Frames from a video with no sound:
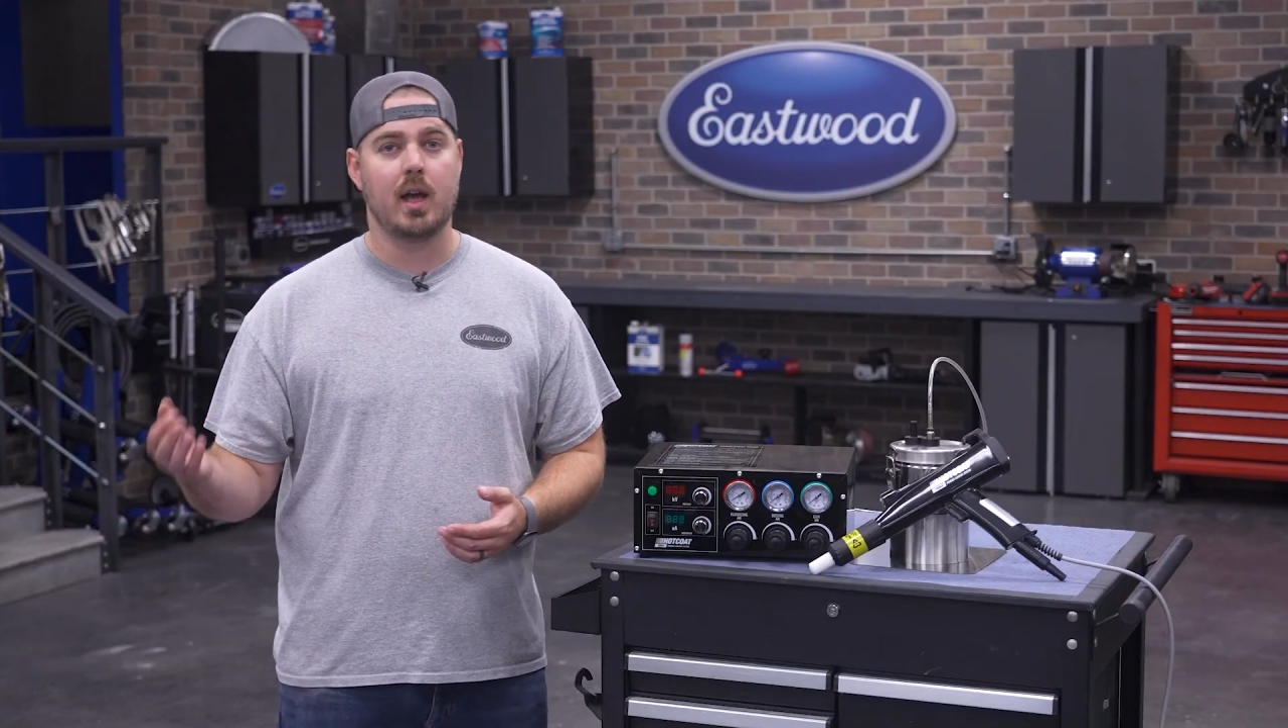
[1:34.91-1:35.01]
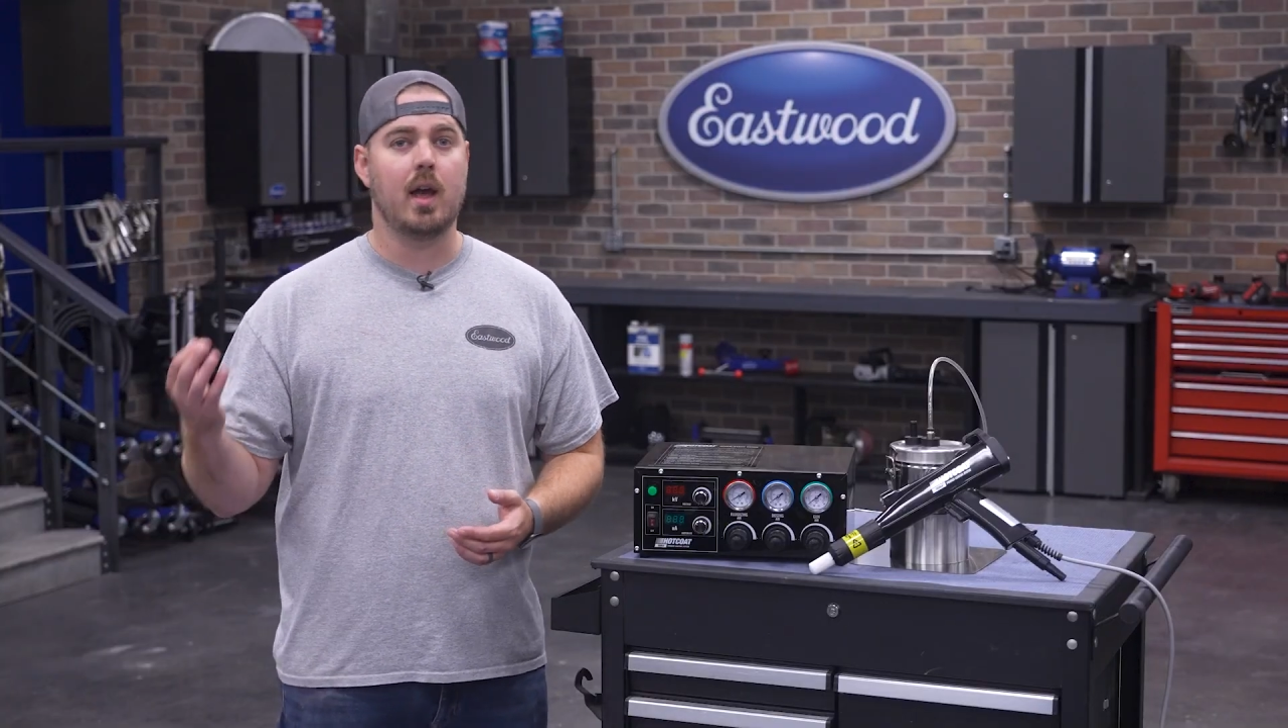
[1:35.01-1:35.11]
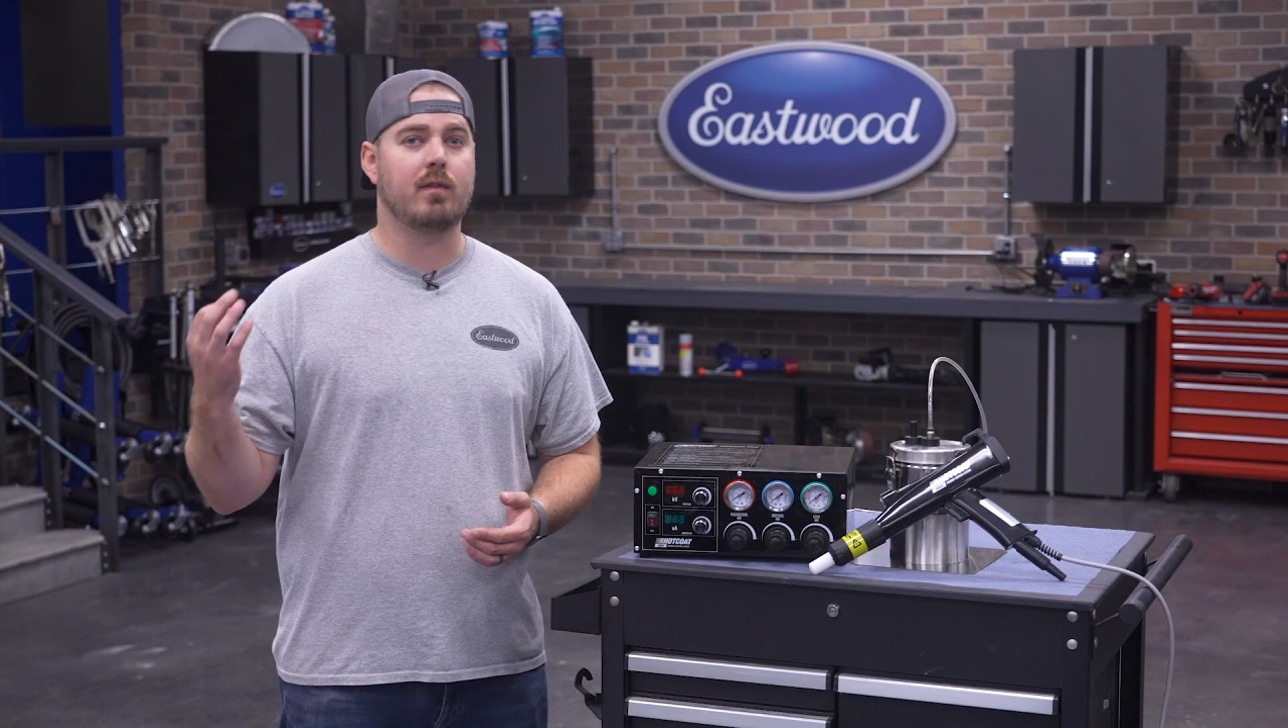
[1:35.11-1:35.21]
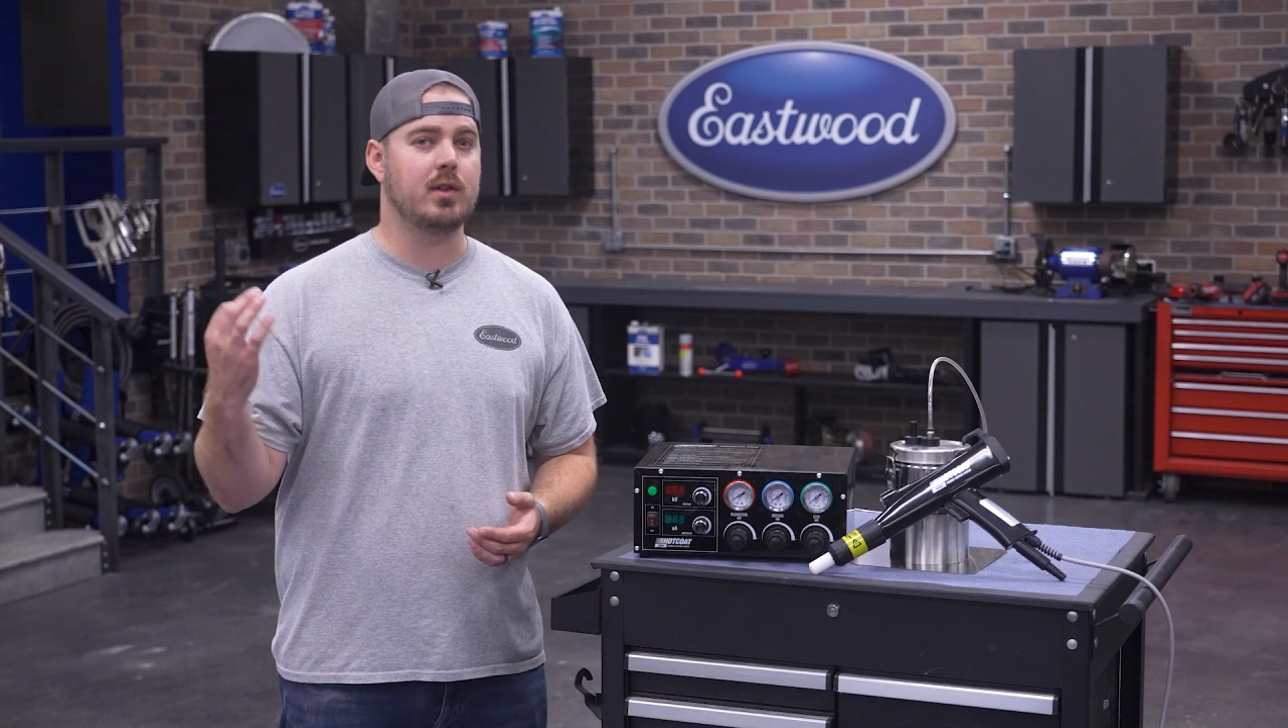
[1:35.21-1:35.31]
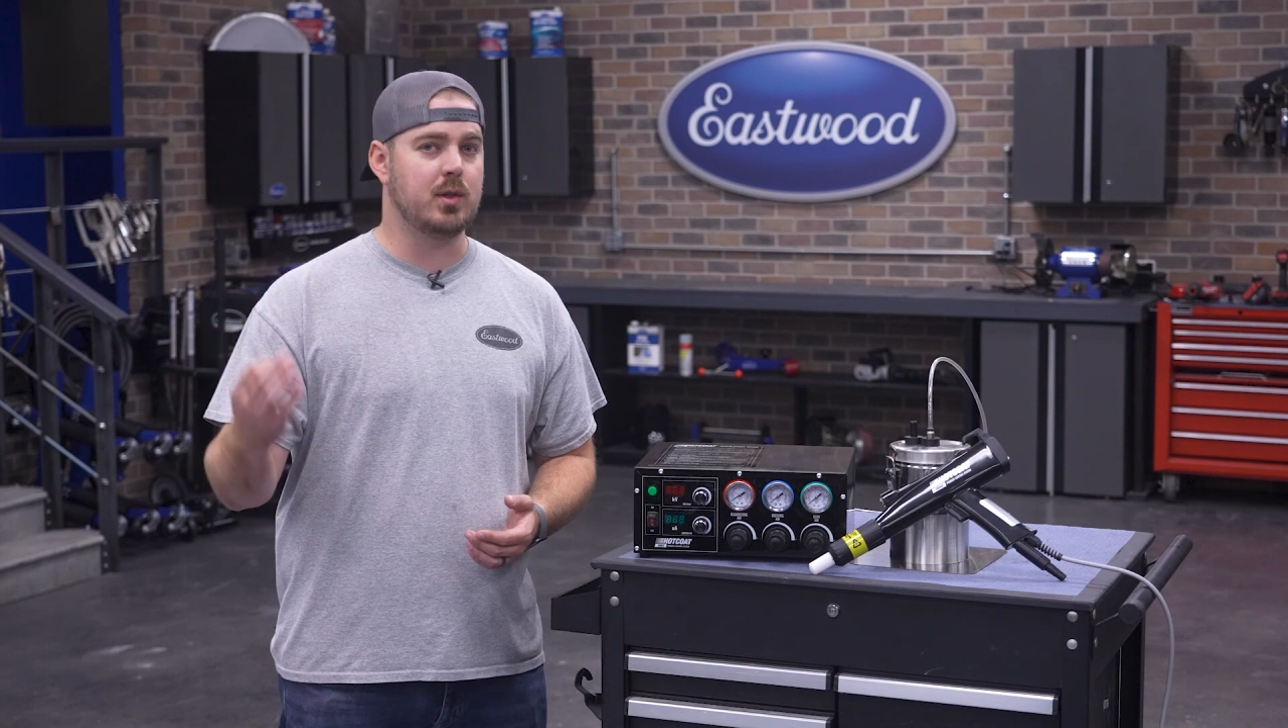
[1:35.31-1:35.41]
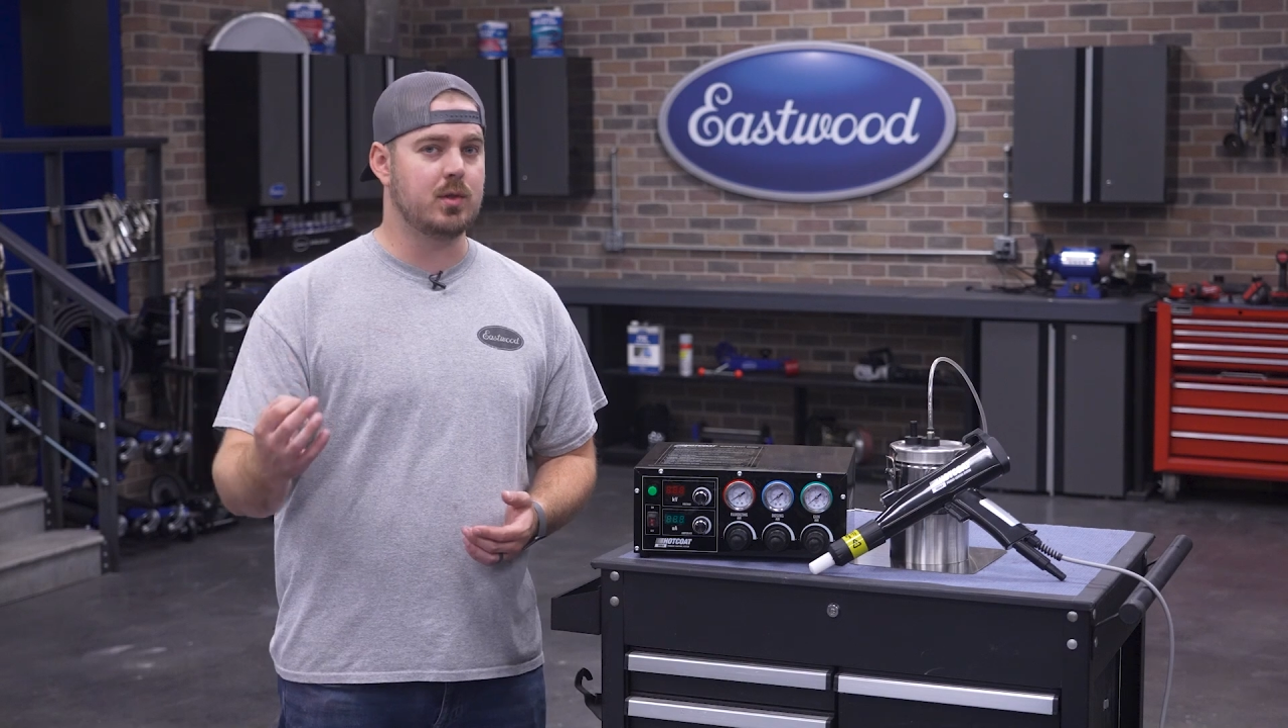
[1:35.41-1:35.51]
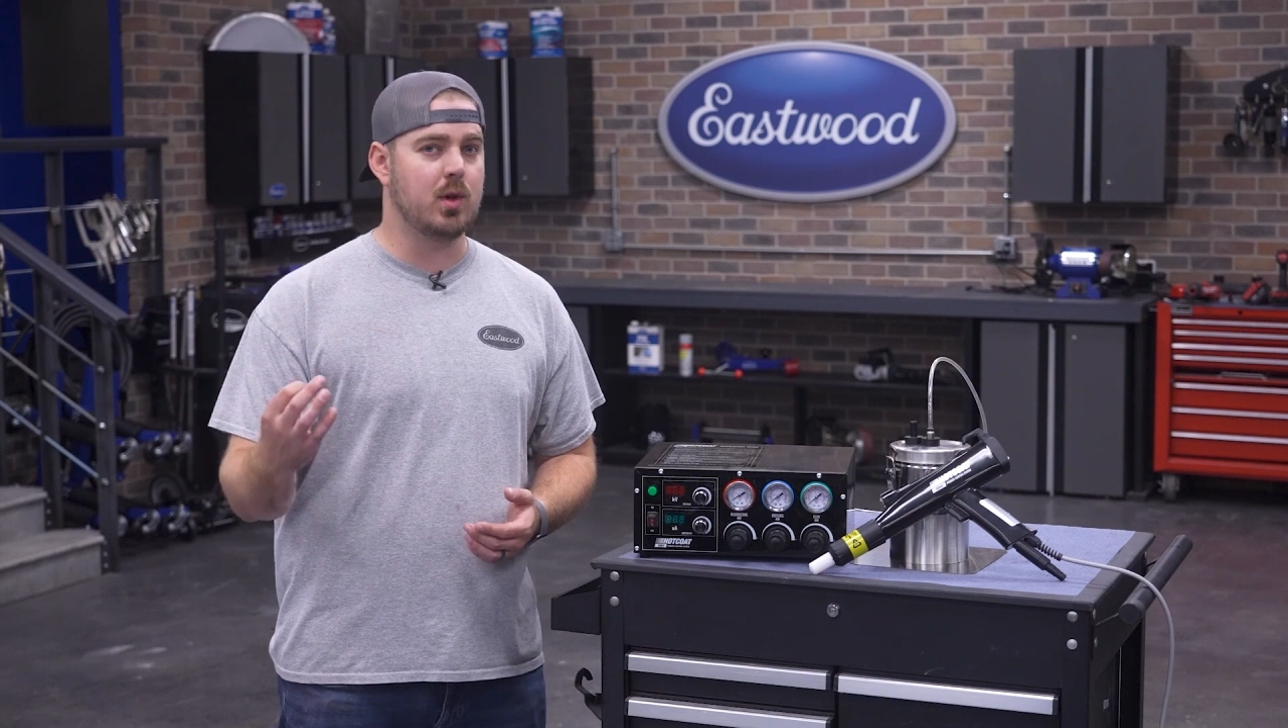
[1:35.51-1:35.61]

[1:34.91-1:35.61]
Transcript: and reduced